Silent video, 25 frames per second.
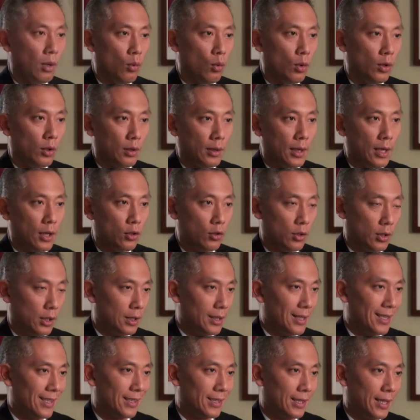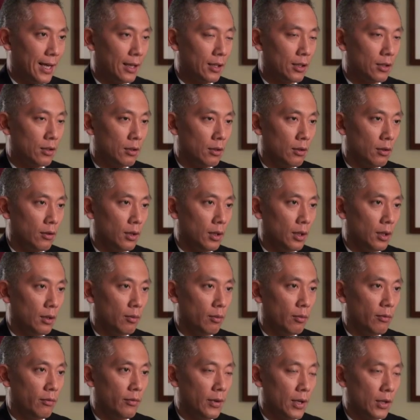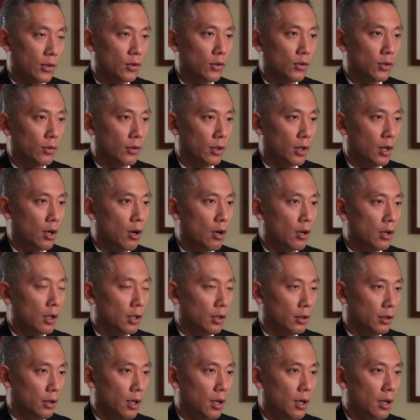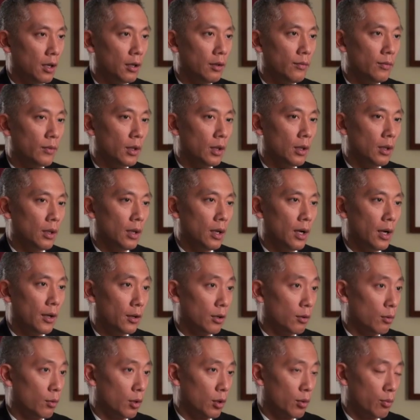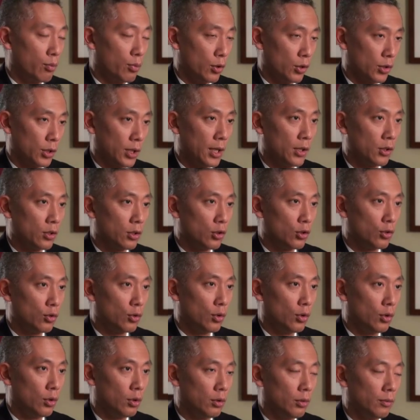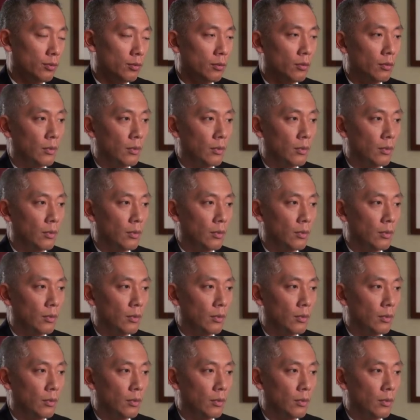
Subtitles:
where you can actually dissect the vessels of the heart and the lung under precise control,